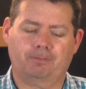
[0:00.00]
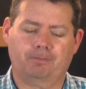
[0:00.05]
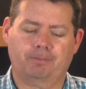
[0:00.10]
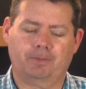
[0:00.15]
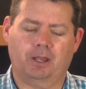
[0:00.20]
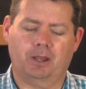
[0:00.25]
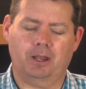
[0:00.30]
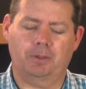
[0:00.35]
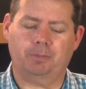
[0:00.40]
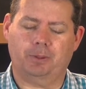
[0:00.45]

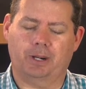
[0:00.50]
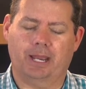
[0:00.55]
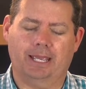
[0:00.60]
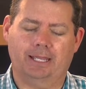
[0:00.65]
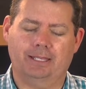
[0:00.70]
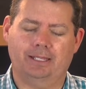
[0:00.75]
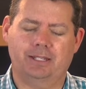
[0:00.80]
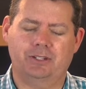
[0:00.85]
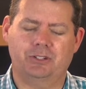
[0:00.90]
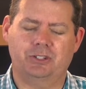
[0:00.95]
I pray
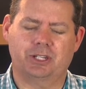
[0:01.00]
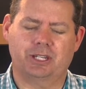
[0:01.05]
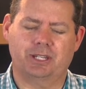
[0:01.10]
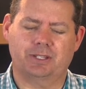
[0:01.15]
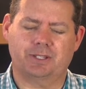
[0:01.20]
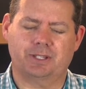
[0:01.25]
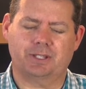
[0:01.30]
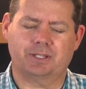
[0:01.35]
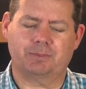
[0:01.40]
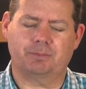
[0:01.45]
in
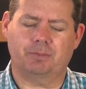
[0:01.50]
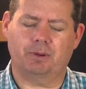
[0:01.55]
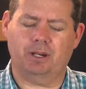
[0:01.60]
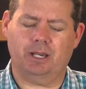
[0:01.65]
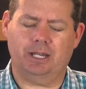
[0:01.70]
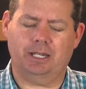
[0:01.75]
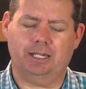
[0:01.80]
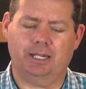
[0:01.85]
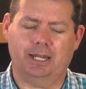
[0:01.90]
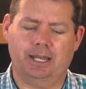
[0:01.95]
Jesus'
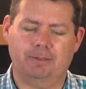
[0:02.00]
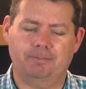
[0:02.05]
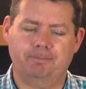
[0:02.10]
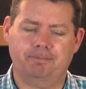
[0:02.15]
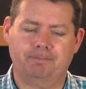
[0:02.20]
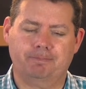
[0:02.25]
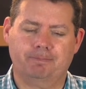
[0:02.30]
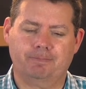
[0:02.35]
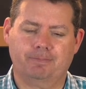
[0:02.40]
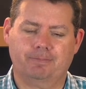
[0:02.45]
mighty name.
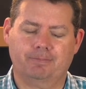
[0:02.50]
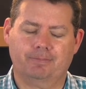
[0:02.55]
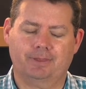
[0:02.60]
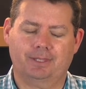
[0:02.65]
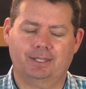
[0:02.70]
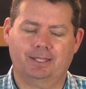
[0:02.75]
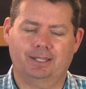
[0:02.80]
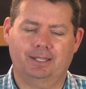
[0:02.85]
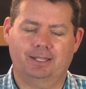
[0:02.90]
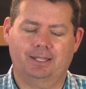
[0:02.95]

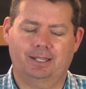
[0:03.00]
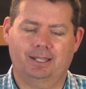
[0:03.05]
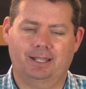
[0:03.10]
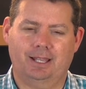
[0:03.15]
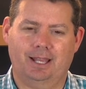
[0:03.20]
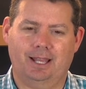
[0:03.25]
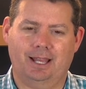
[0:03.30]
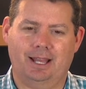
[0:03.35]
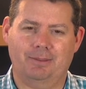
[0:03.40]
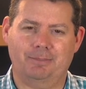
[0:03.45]

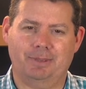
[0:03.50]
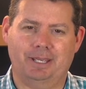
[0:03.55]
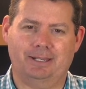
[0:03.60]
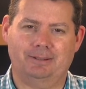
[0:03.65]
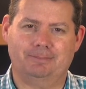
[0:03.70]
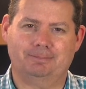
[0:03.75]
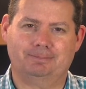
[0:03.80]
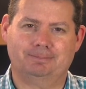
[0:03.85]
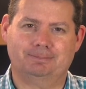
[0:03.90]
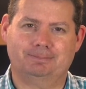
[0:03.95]

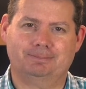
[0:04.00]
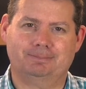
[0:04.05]
Amen.